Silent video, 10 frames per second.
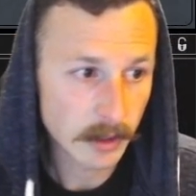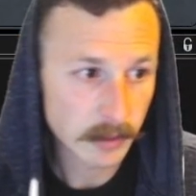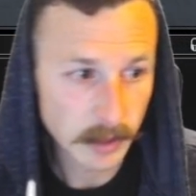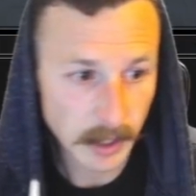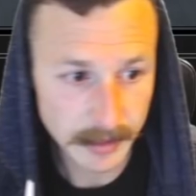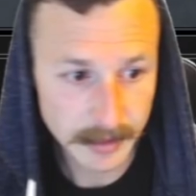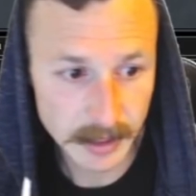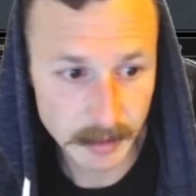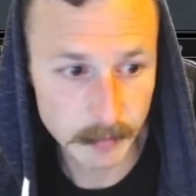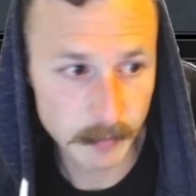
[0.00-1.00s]
I think
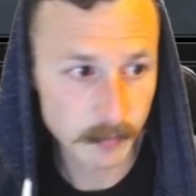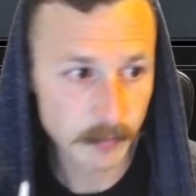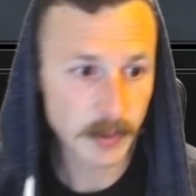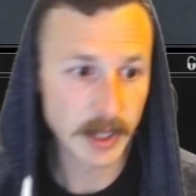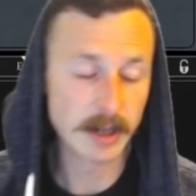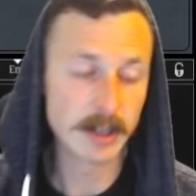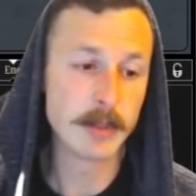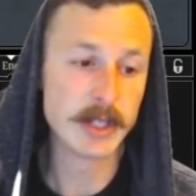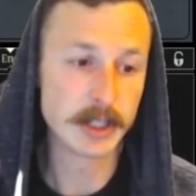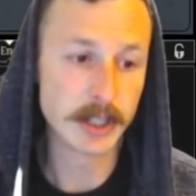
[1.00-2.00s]
I'm in a good
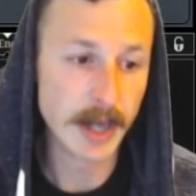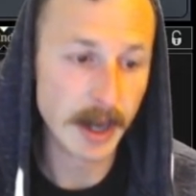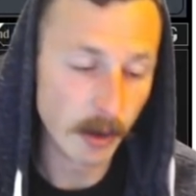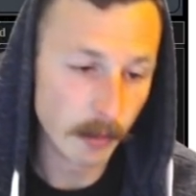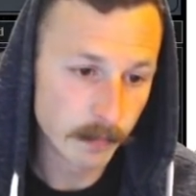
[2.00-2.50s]
position now.